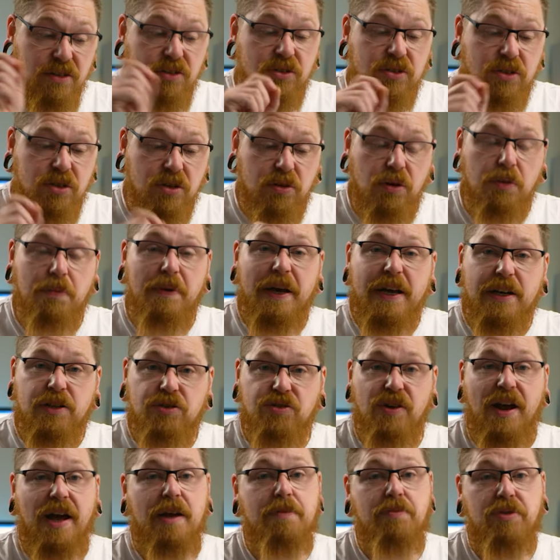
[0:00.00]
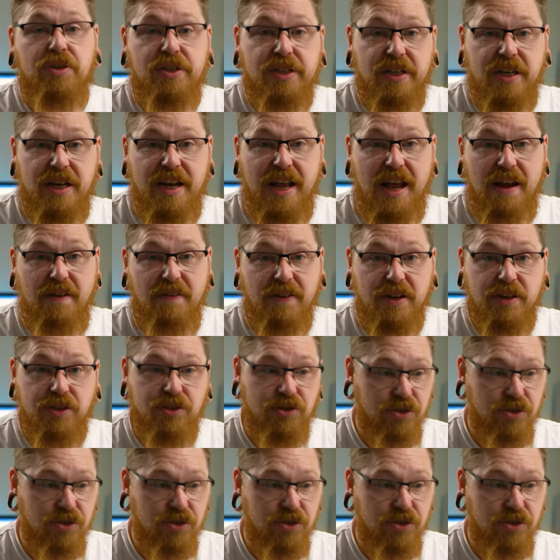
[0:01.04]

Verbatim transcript: just to do a bit of dry brushing in areas,